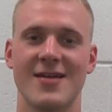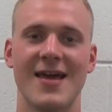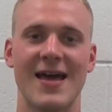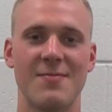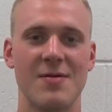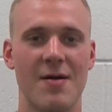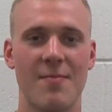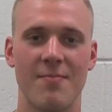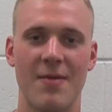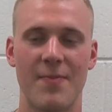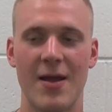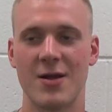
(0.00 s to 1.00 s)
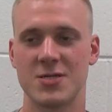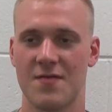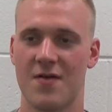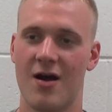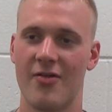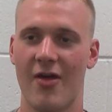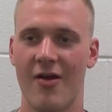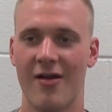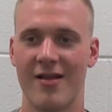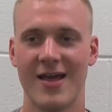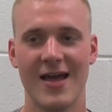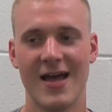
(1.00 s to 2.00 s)
Yeah, I mean, my parents have gone
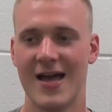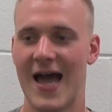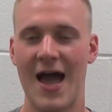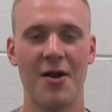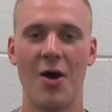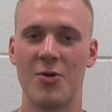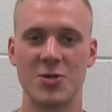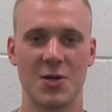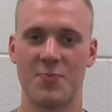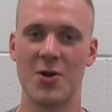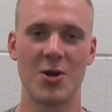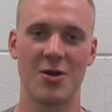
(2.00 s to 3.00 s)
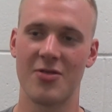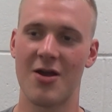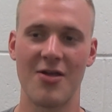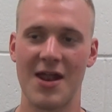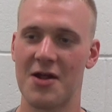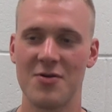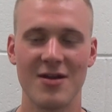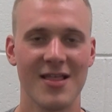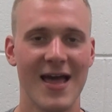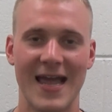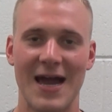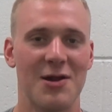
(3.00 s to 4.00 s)
there, and I don't know, there's a burger there that I really
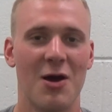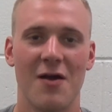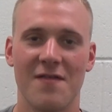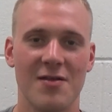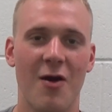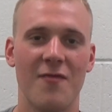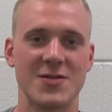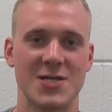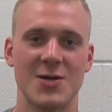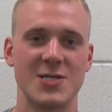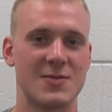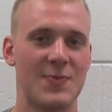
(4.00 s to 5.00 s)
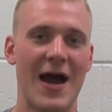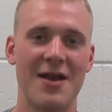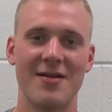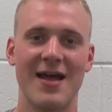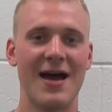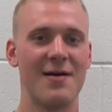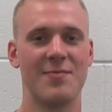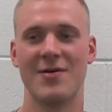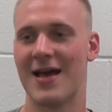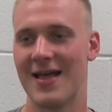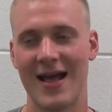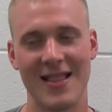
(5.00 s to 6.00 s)
like. I don't even know if it's a good spot or not, but
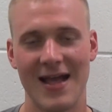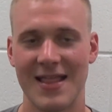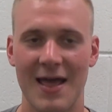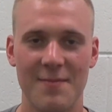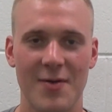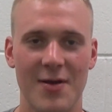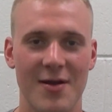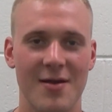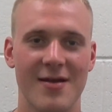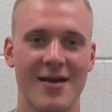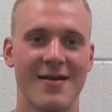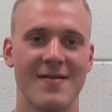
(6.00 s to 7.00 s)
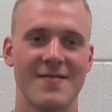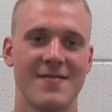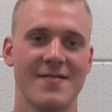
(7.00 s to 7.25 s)
I like that burger, yeah.